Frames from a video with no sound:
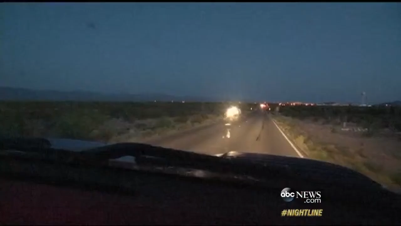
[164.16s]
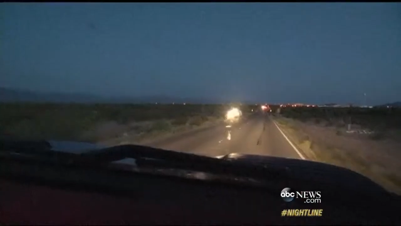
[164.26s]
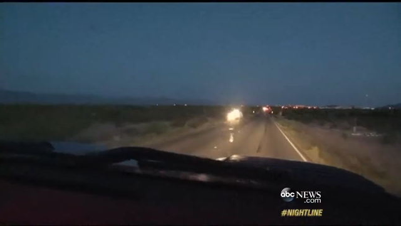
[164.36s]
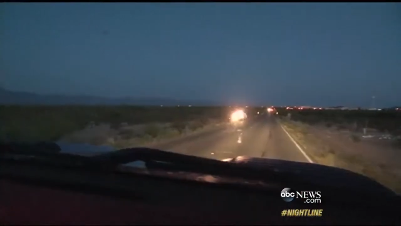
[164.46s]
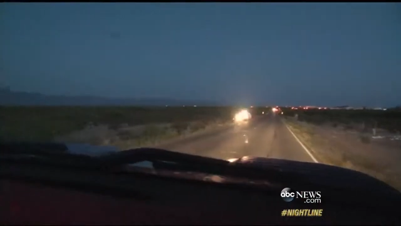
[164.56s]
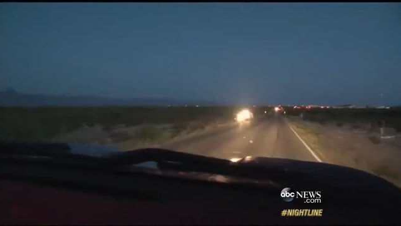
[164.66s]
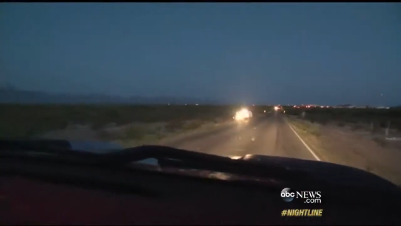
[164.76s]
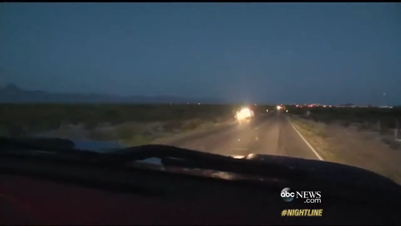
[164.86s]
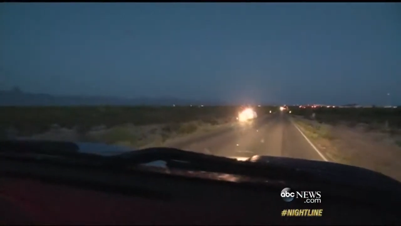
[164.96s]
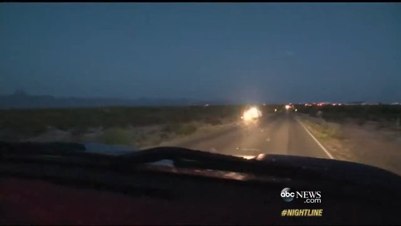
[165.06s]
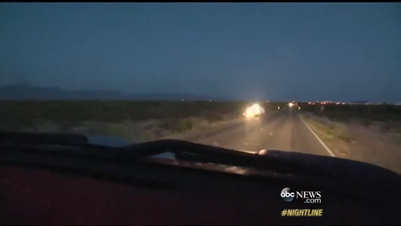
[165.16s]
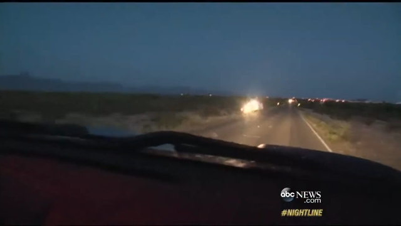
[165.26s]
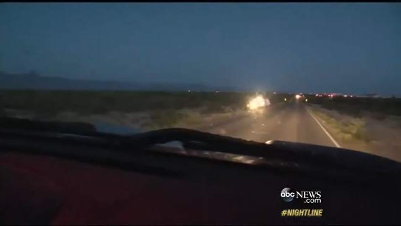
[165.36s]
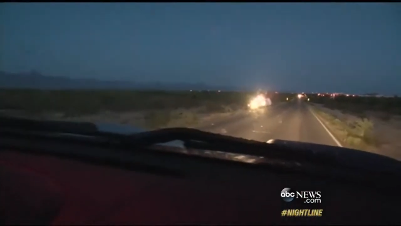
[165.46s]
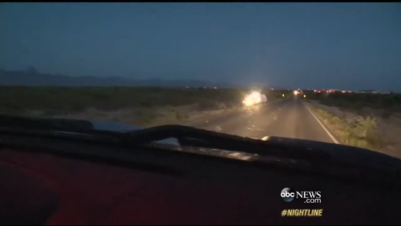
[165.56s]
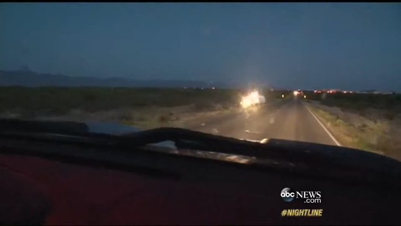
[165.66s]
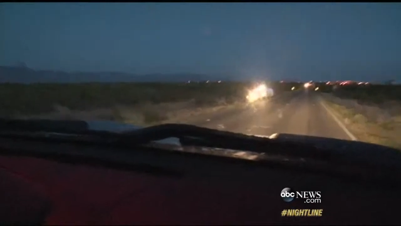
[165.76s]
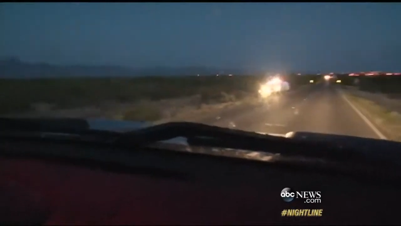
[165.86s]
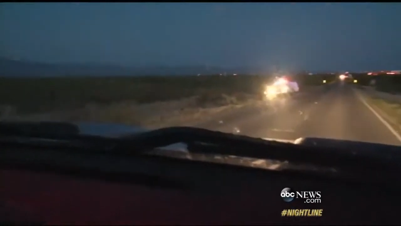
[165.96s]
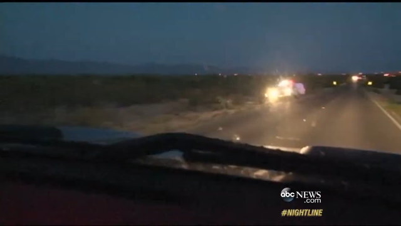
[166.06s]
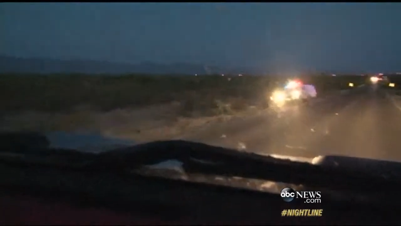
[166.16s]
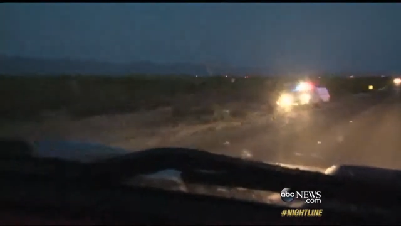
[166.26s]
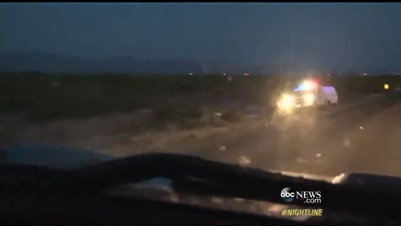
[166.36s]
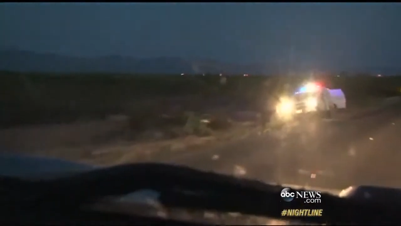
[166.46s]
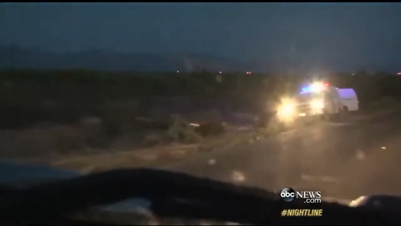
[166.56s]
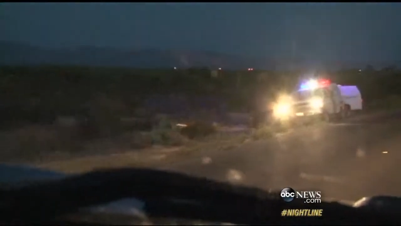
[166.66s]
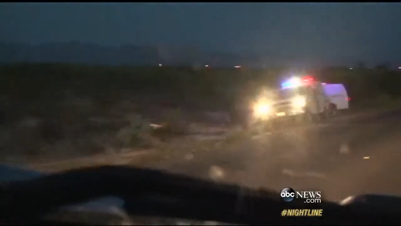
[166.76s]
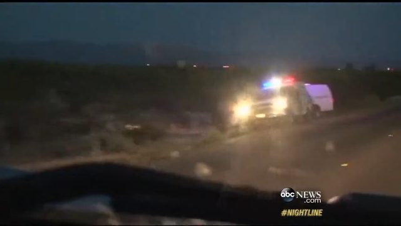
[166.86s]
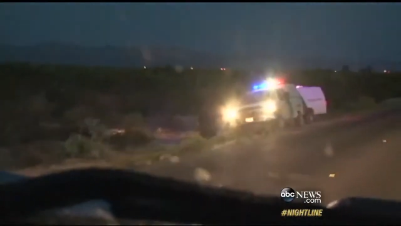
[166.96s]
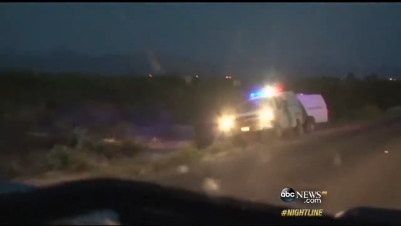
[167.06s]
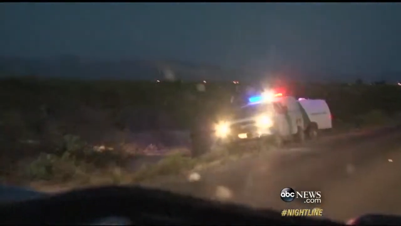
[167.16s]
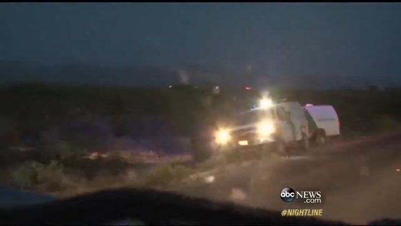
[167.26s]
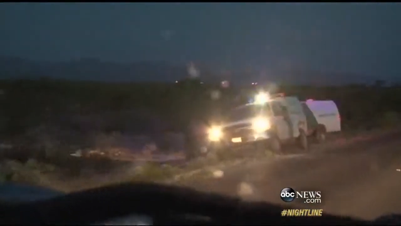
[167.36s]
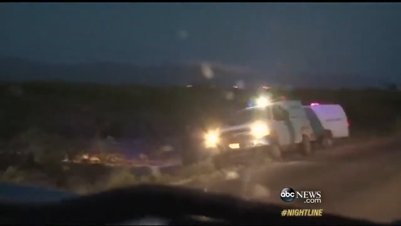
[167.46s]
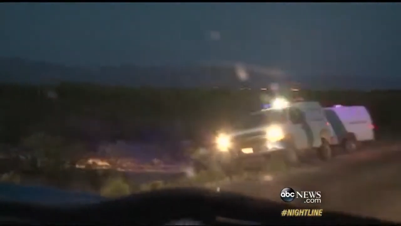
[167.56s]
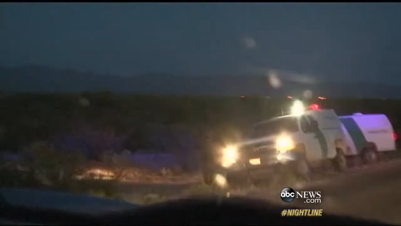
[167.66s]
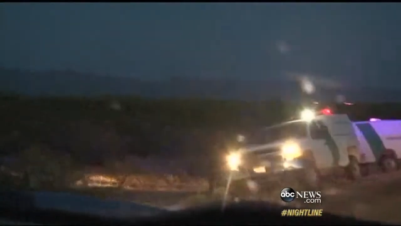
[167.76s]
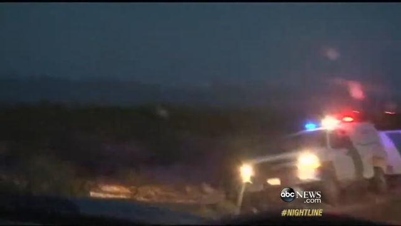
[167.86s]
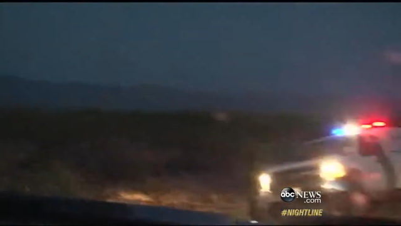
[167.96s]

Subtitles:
[unreadable: no face in view]